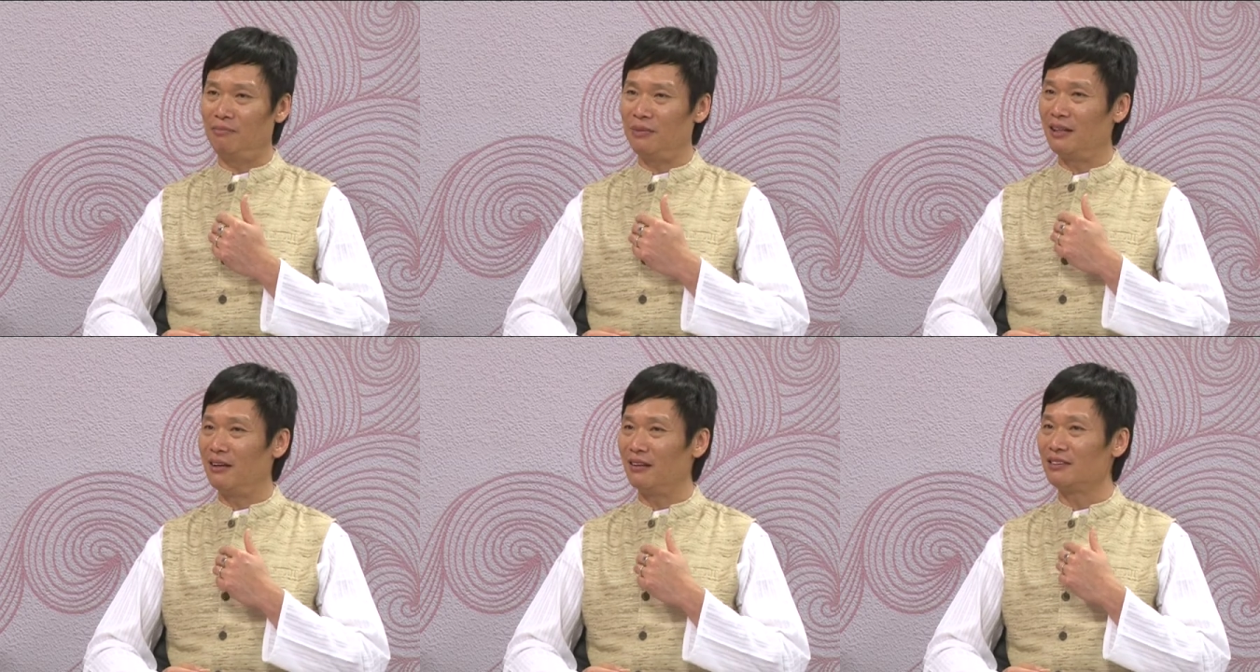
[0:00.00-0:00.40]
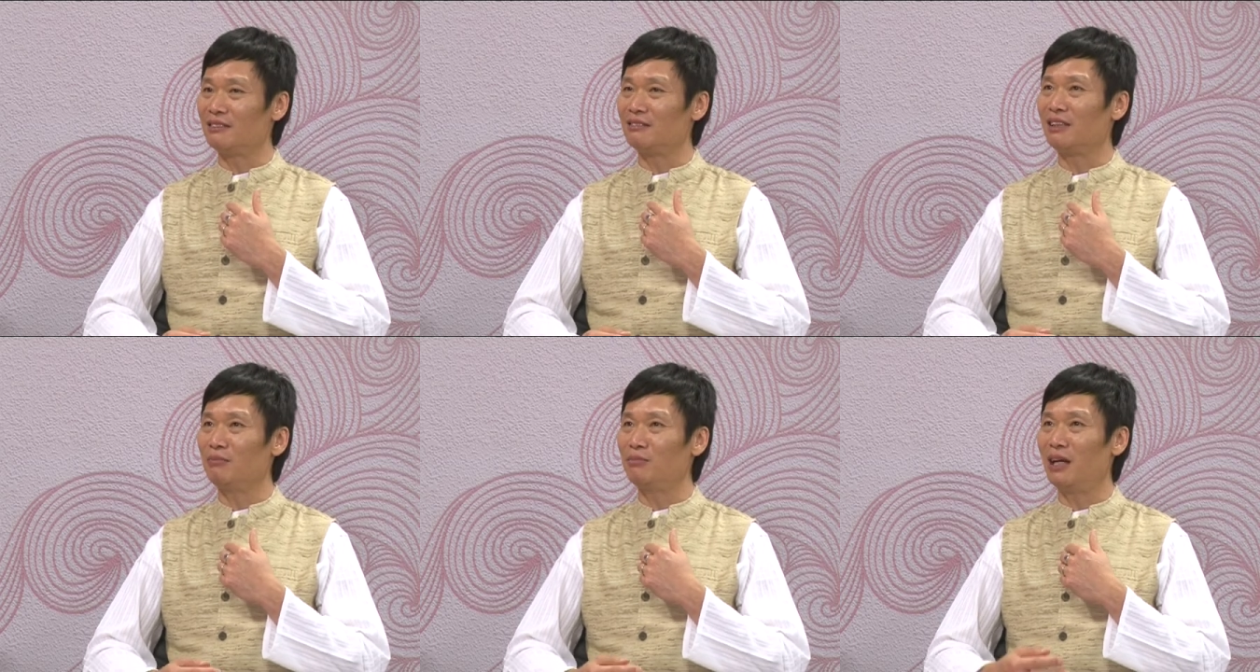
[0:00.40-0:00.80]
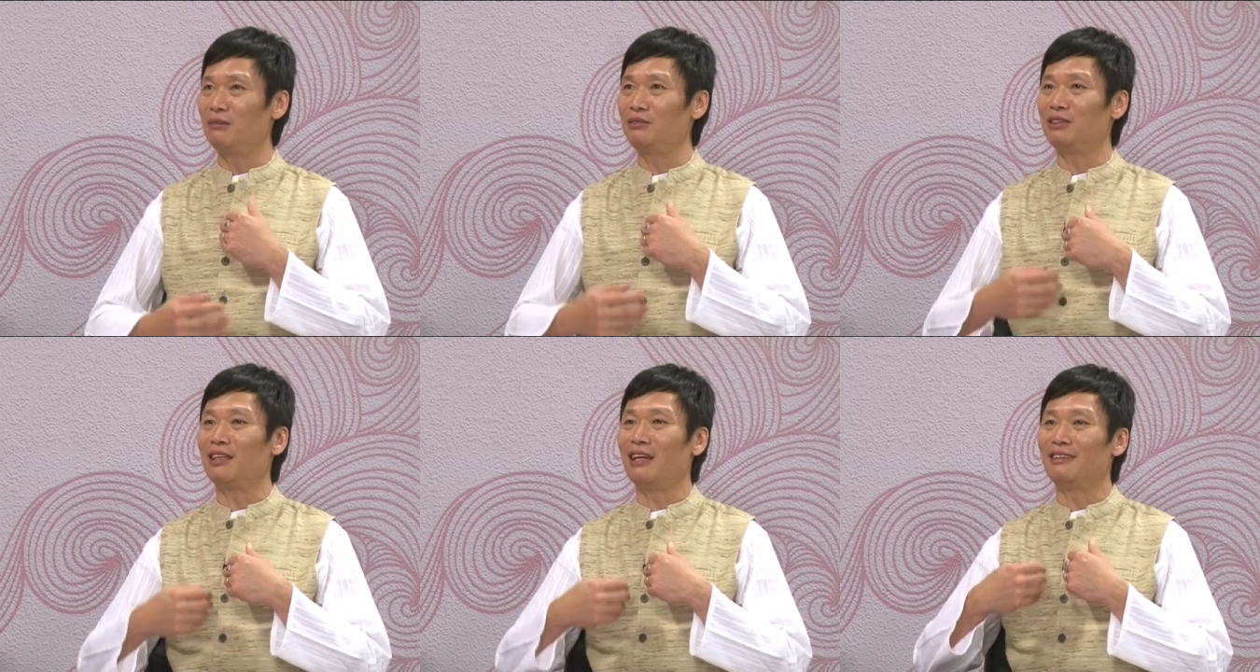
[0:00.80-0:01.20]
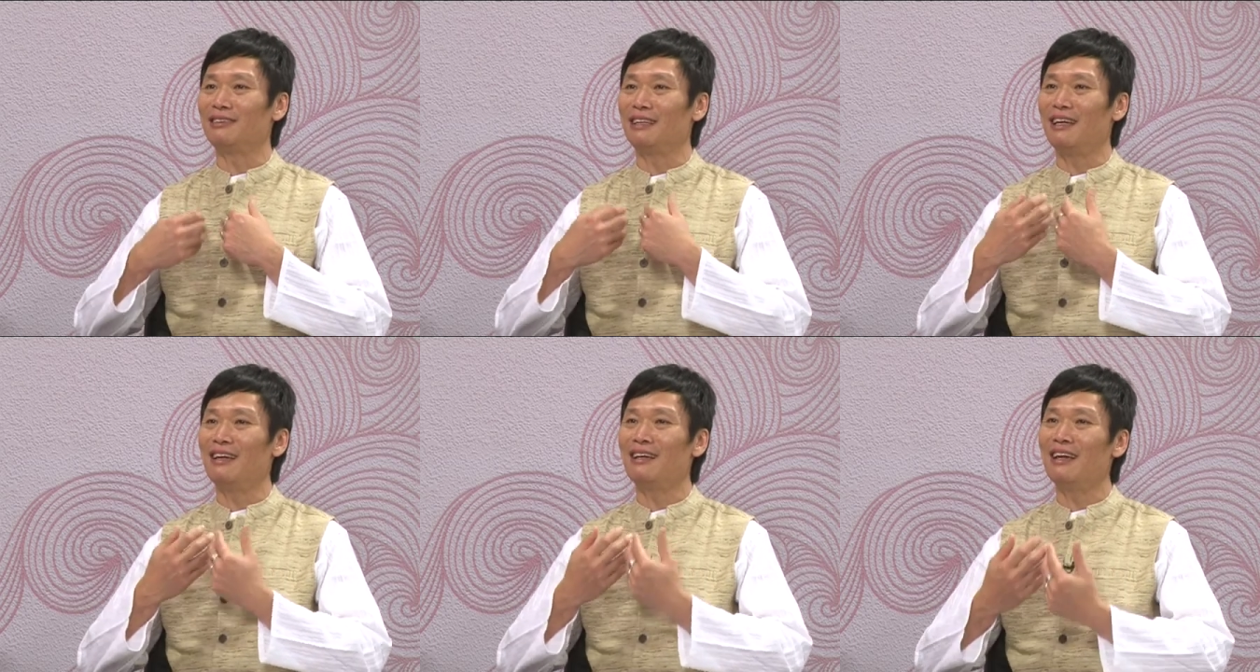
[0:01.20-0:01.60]
because sometimes they're
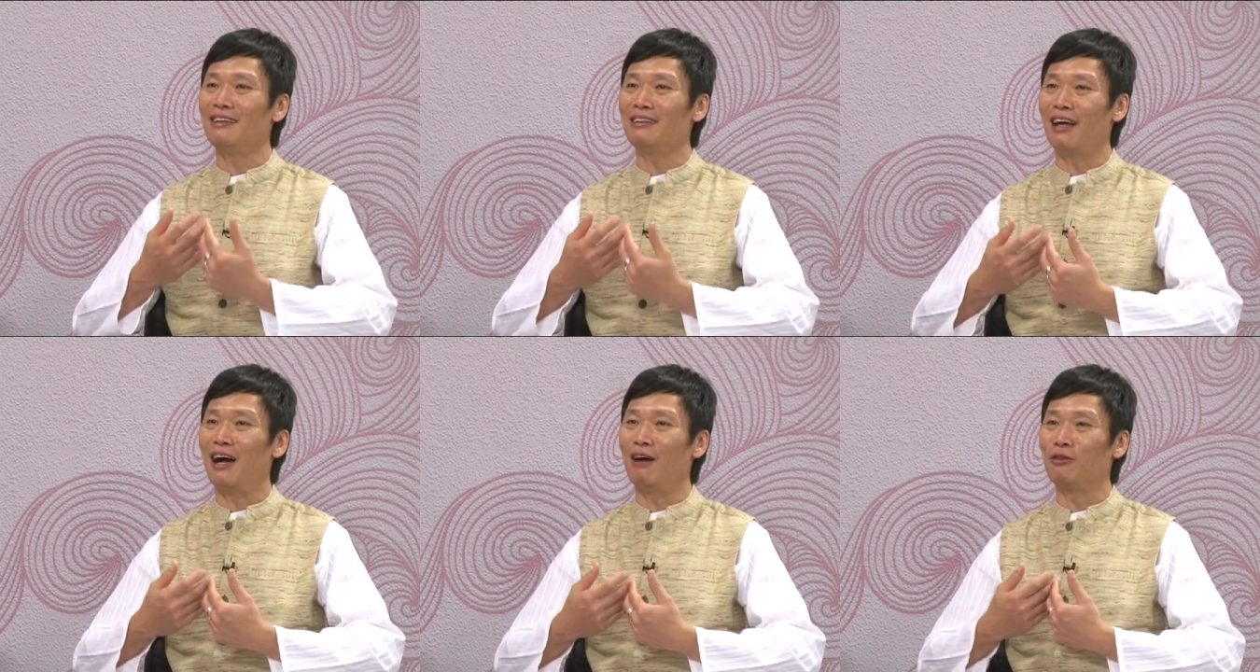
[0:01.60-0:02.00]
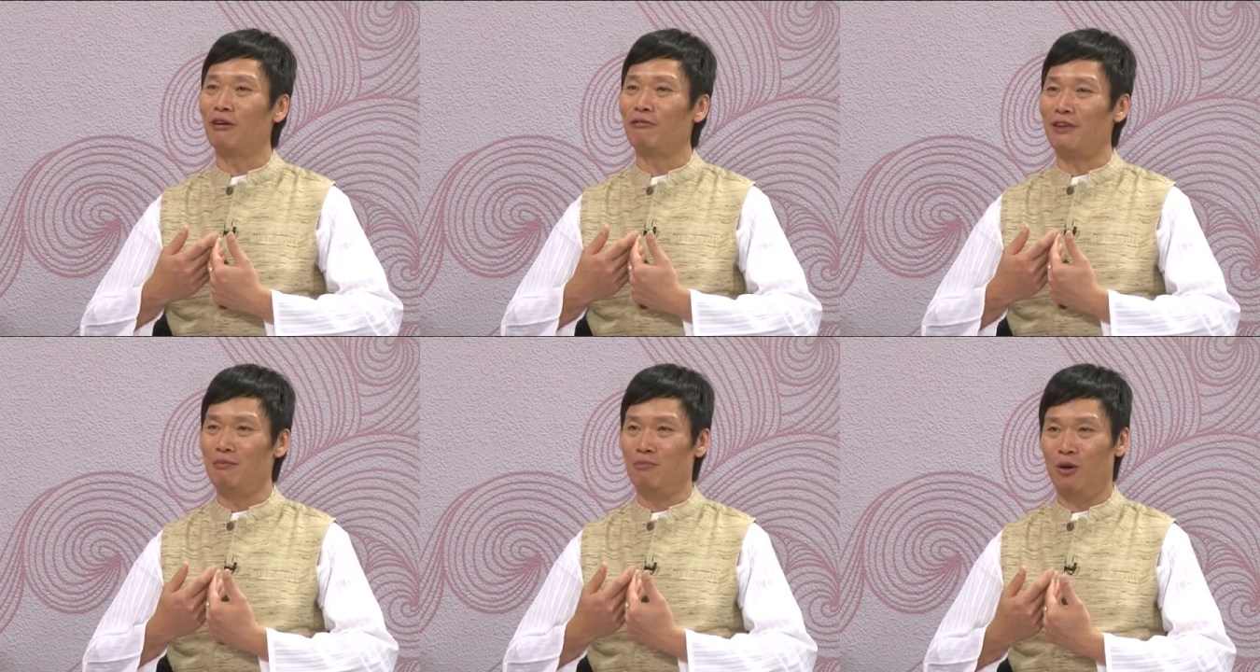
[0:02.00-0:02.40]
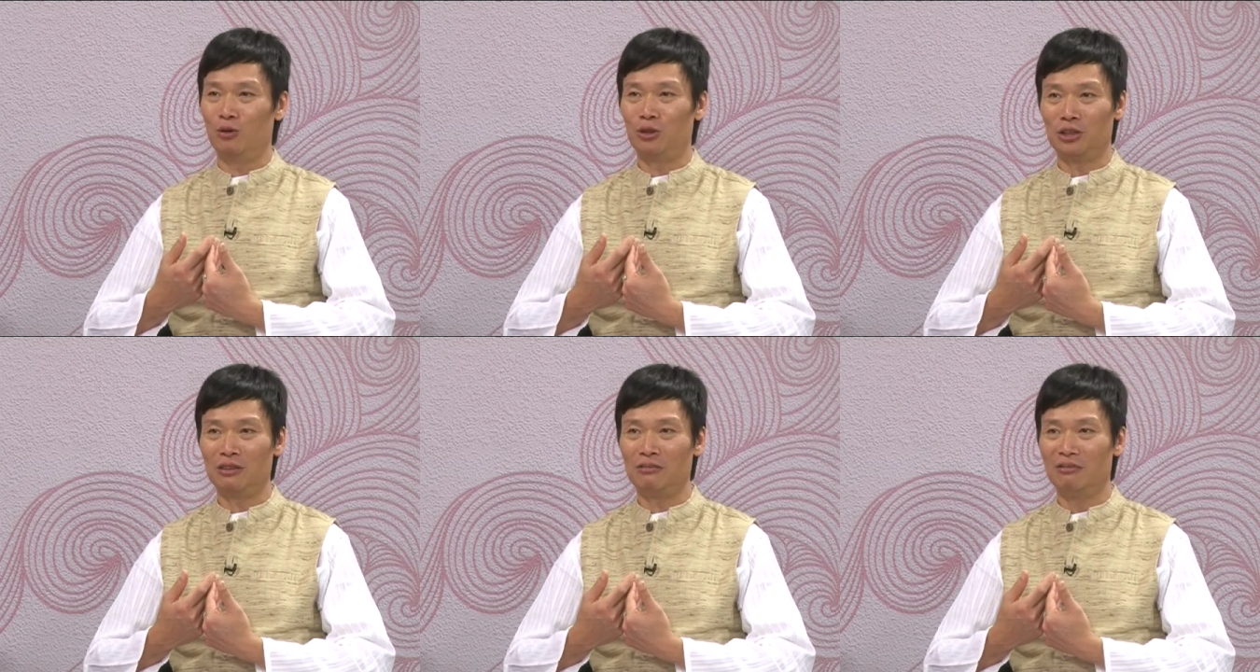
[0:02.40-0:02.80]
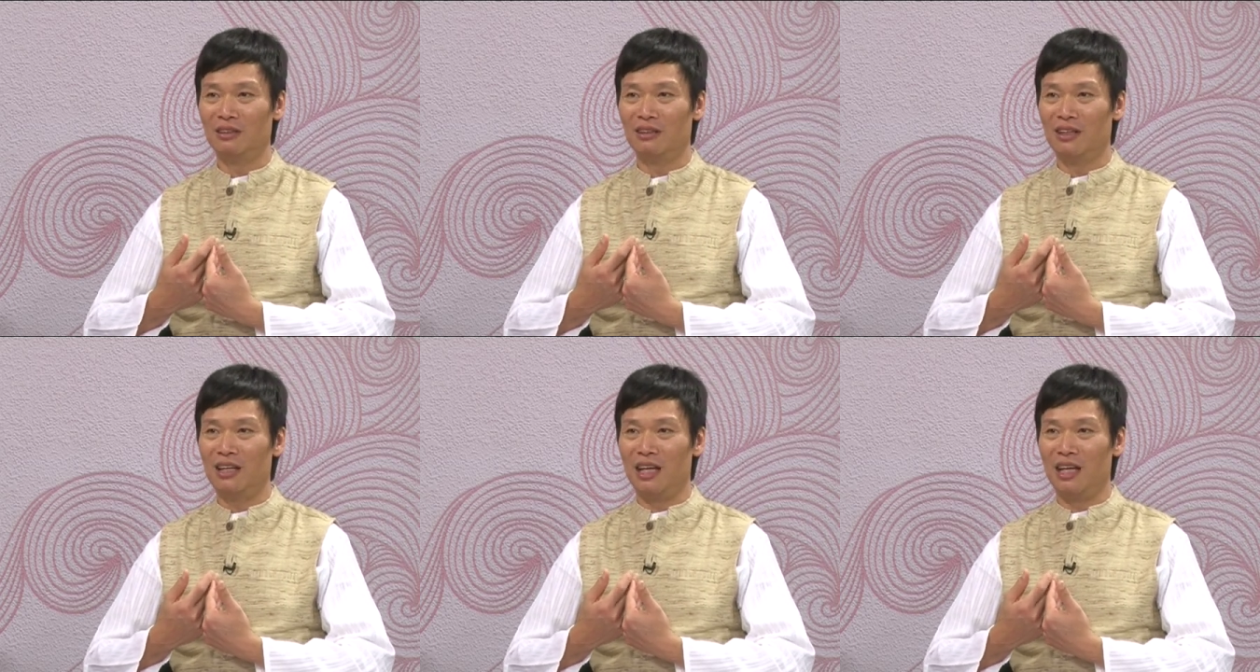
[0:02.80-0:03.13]
saying it out of emotion.